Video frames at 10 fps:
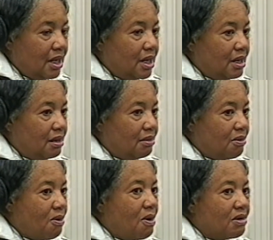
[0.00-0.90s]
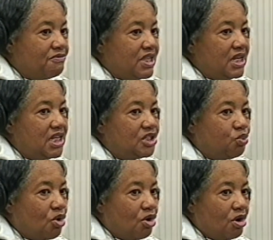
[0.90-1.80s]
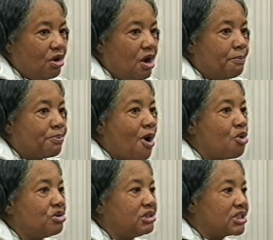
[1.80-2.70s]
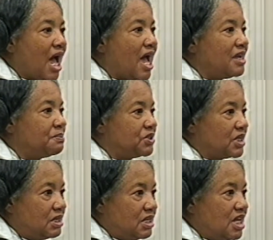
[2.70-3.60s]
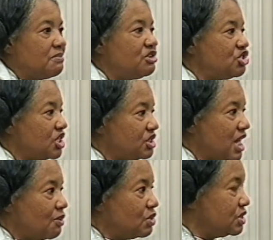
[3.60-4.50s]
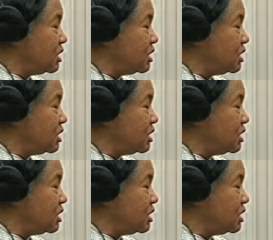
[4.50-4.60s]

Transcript: All of these were prototypes and images that was